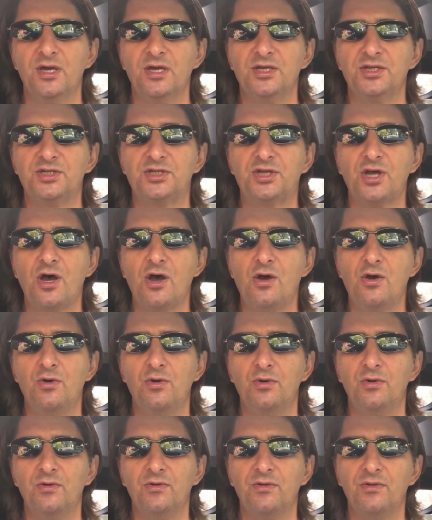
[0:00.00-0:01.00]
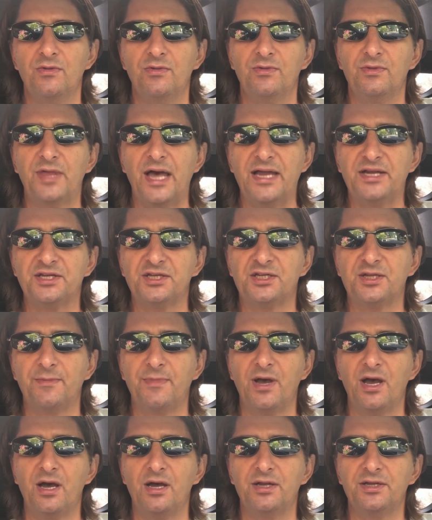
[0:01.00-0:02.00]
So that just
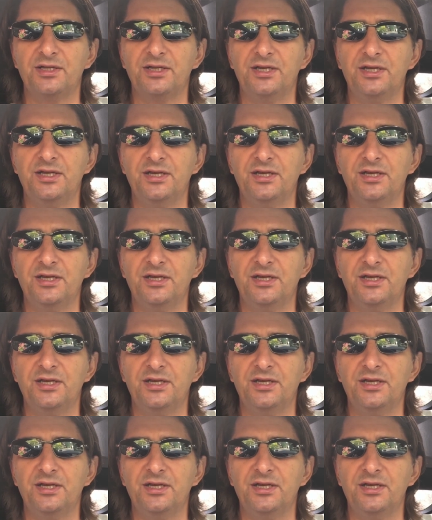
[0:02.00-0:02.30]
about